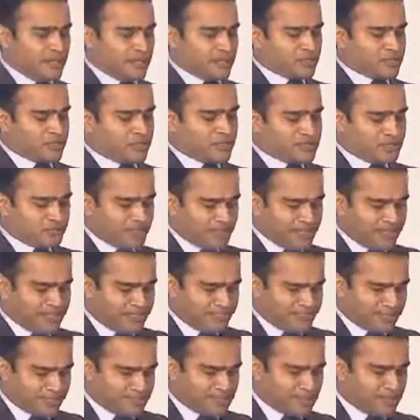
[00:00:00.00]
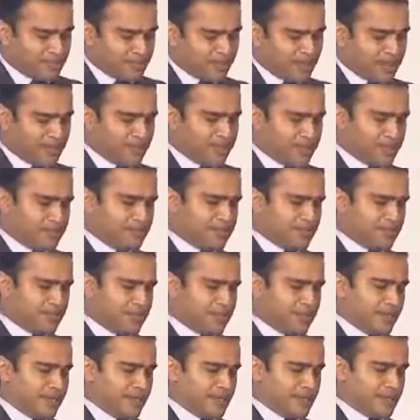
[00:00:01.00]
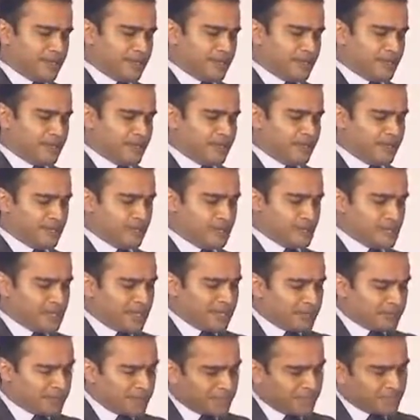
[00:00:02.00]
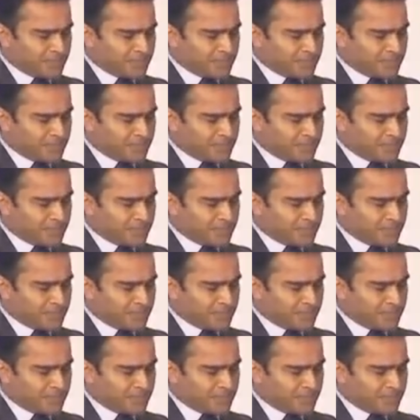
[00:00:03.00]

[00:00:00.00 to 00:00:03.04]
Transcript: So it's a pretty interesting panel here. And to start with,